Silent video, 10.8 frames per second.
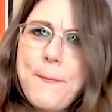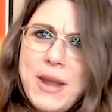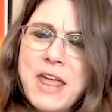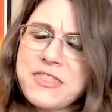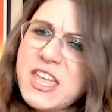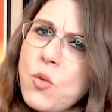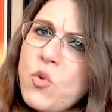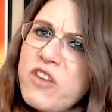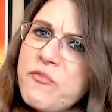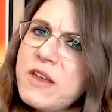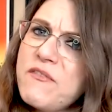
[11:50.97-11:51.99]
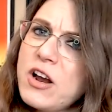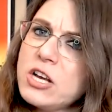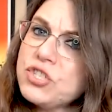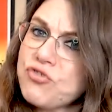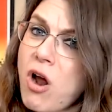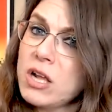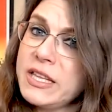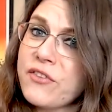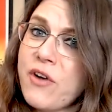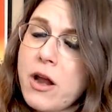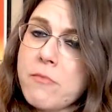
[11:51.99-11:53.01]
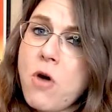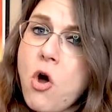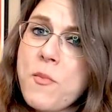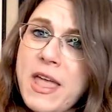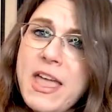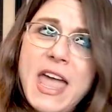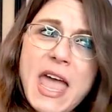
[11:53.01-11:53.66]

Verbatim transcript: But I think it would have been a very strong literary moment